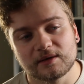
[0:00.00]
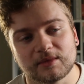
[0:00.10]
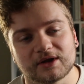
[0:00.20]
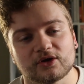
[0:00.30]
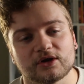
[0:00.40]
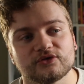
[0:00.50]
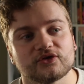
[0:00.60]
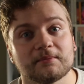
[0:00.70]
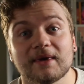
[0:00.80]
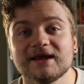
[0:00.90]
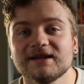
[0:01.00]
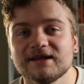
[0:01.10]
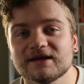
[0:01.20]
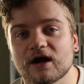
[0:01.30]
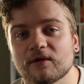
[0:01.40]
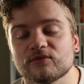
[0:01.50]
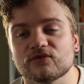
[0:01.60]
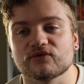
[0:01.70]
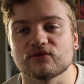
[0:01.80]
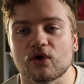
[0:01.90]
my knowledge mainly
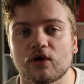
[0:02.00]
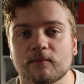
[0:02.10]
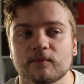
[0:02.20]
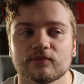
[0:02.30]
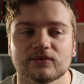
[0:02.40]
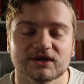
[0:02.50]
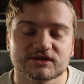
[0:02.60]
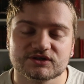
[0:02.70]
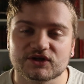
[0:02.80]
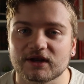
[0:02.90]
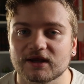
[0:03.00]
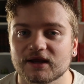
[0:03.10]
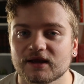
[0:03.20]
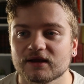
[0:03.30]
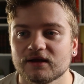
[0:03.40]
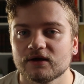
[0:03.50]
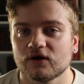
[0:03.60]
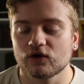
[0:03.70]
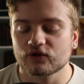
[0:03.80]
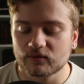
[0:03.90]
comes from studying
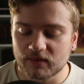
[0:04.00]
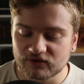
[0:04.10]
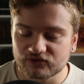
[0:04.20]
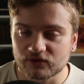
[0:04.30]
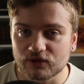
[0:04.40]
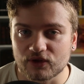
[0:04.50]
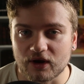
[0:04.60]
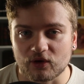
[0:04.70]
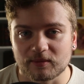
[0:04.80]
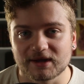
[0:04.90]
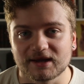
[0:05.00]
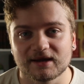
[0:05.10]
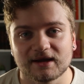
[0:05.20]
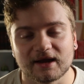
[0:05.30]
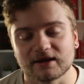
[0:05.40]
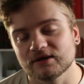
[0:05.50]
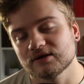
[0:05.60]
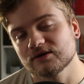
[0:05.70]
occupational therapy at